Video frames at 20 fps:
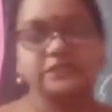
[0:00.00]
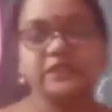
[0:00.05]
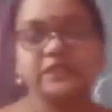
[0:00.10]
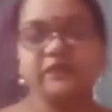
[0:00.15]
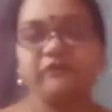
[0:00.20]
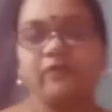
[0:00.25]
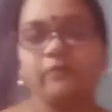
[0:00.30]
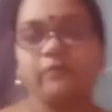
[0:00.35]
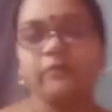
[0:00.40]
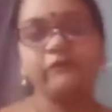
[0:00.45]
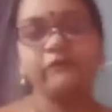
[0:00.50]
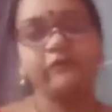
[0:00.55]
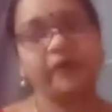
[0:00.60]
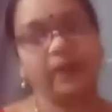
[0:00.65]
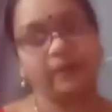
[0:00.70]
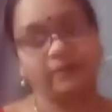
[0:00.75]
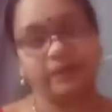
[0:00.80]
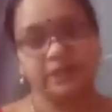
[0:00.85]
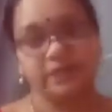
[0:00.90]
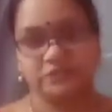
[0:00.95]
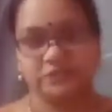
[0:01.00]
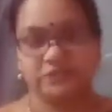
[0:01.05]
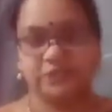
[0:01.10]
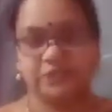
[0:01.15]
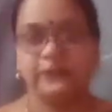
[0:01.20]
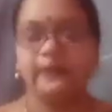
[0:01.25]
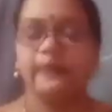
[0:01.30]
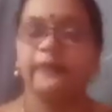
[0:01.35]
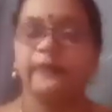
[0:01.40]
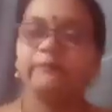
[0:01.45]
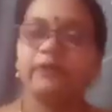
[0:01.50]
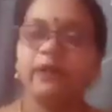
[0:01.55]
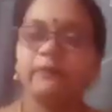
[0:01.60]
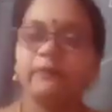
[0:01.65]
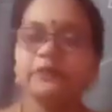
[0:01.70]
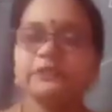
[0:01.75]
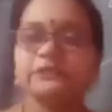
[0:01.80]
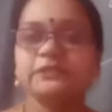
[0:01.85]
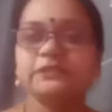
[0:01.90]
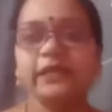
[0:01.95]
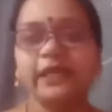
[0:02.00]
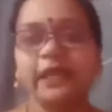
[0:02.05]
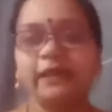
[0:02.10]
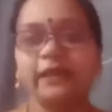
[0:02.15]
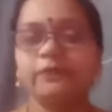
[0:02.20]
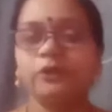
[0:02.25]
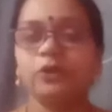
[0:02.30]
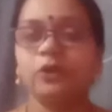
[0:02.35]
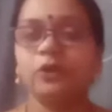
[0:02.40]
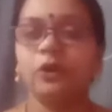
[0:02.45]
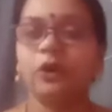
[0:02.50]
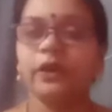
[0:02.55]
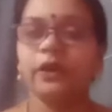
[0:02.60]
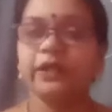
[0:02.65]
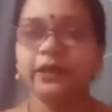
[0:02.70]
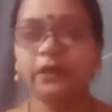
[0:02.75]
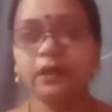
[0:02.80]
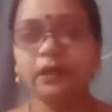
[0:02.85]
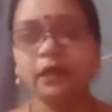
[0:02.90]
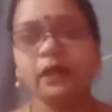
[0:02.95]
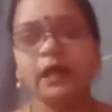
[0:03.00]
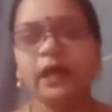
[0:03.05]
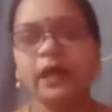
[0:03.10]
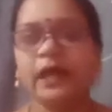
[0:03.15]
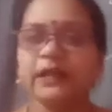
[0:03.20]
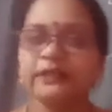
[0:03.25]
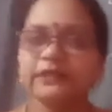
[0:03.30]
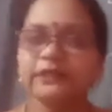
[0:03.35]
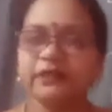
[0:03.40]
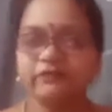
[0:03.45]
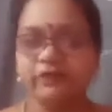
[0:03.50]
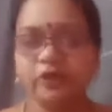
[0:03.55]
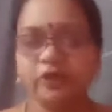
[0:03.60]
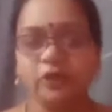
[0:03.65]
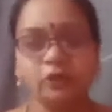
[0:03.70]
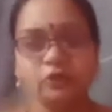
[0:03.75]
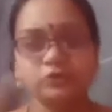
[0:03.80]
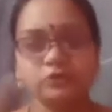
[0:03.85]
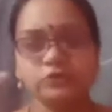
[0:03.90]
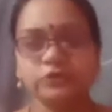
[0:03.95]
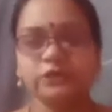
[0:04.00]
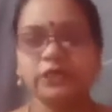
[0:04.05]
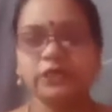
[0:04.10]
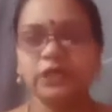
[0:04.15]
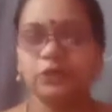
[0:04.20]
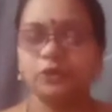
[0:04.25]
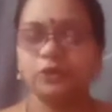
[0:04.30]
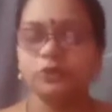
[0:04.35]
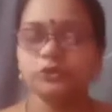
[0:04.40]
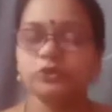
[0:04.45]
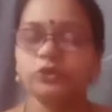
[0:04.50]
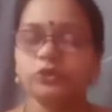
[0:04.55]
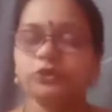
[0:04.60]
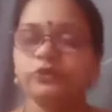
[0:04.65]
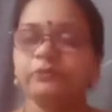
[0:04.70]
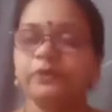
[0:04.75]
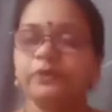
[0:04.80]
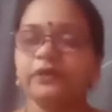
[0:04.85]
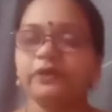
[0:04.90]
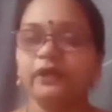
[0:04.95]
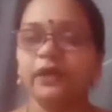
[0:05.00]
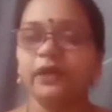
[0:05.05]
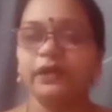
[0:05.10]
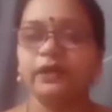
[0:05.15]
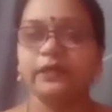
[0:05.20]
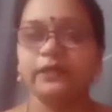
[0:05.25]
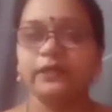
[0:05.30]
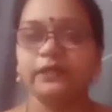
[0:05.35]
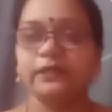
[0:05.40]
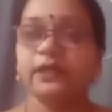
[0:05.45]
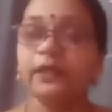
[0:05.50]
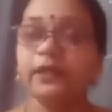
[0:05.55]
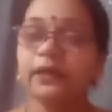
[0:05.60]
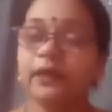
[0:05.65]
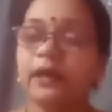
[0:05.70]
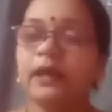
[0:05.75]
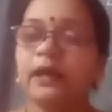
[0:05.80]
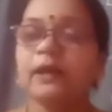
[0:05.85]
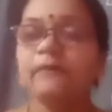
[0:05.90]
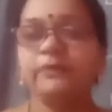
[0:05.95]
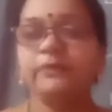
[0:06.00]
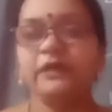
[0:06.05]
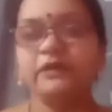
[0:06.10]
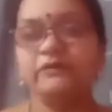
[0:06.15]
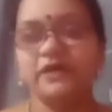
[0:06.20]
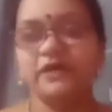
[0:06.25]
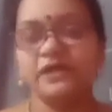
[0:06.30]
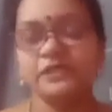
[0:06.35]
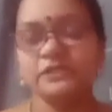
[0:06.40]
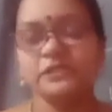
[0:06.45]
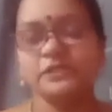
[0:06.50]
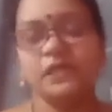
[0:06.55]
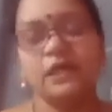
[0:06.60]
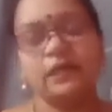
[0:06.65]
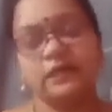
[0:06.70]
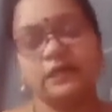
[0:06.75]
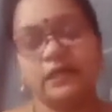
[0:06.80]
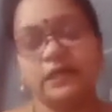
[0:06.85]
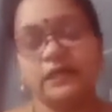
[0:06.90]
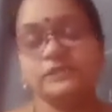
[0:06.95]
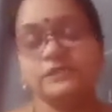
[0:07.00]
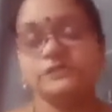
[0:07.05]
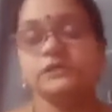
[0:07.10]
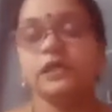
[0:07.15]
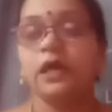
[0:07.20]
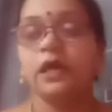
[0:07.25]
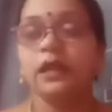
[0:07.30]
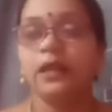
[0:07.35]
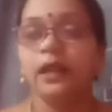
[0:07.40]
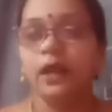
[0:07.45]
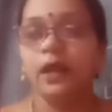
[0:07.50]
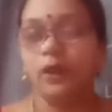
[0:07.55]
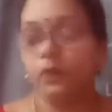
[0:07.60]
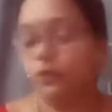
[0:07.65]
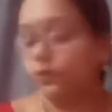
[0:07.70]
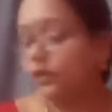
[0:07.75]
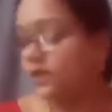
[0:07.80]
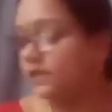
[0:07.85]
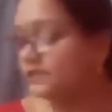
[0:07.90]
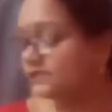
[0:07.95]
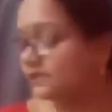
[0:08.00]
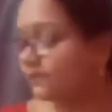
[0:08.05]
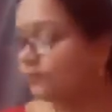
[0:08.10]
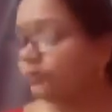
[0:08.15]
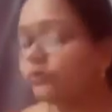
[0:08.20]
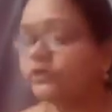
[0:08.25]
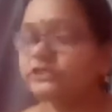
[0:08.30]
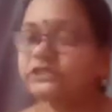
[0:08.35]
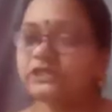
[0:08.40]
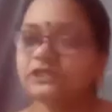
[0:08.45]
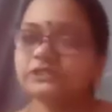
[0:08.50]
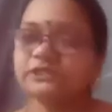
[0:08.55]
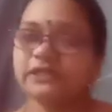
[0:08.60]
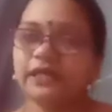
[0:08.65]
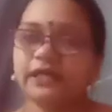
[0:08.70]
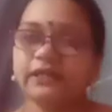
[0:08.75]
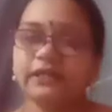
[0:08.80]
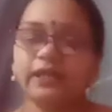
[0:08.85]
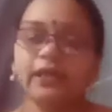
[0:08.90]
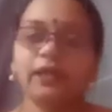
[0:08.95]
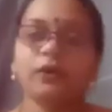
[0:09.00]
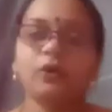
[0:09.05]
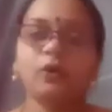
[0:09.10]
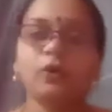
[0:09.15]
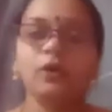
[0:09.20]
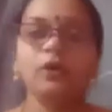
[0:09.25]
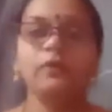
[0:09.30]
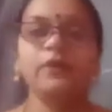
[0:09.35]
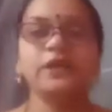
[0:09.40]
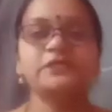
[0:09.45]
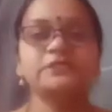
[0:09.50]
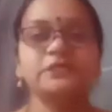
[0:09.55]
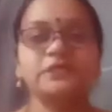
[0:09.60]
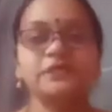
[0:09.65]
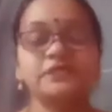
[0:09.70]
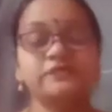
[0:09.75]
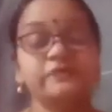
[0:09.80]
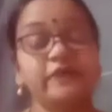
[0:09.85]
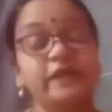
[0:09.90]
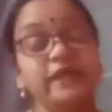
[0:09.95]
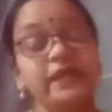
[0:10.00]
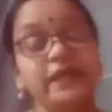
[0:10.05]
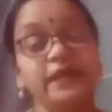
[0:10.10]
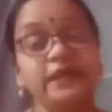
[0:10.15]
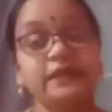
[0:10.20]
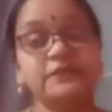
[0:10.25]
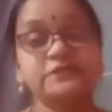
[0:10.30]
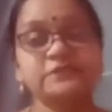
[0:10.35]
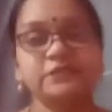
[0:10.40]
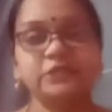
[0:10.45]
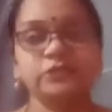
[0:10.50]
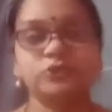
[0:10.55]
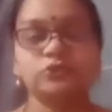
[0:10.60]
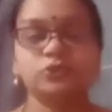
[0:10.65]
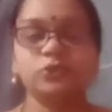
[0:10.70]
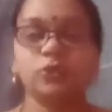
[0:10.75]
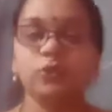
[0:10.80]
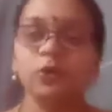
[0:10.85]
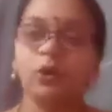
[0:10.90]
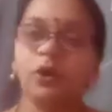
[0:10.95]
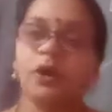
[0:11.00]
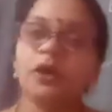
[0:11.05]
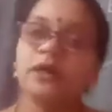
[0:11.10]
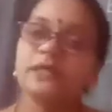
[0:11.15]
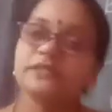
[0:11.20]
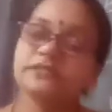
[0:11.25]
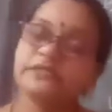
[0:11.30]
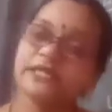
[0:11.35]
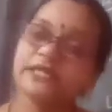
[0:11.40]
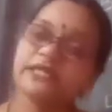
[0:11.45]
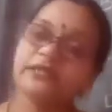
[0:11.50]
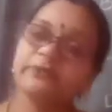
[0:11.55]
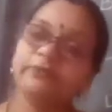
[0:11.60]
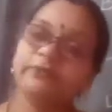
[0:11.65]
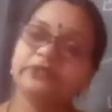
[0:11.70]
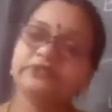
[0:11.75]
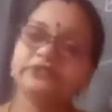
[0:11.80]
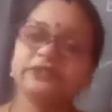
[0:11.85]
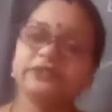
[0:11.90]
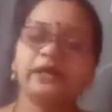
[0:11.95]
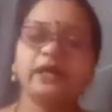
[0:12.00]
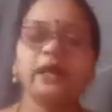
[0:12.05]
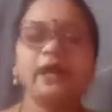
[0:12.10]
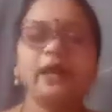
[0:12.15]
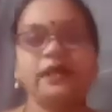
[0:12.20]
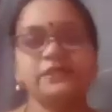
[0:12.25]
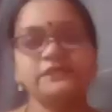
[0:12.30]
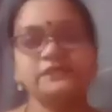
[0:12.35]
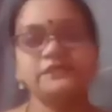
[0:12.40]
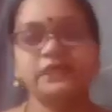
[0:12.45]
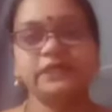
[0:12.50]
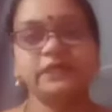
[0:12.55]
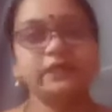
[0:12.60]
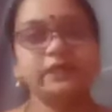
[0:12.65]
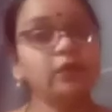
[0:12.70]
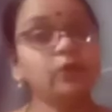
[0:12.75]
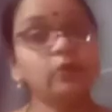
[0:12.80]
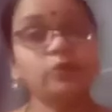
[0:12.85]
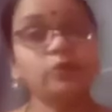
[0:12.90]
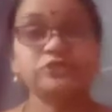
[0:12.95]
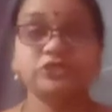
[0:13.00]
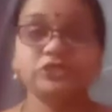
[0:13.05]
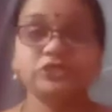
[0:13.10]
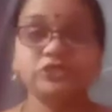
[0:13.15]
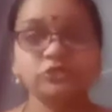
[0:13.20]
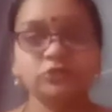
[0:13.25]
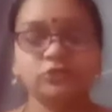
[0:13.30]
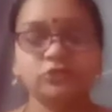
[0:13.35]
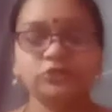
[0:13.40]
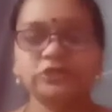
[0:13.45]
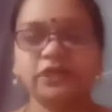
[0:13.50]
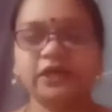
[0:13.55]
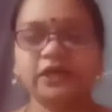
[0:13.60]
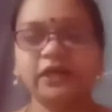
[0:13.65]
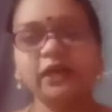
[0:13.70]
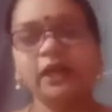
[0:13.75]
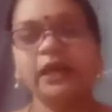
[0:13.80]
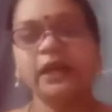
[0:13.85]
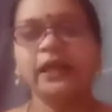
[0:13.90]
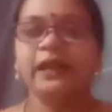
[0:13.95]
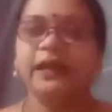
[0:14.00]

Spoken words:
other from a family tree. Family tree can be drawn in another way also, that also you might have learned in the previous class. Now some questions are there. Always it is very interesting to see the picture and answer the questions. No children,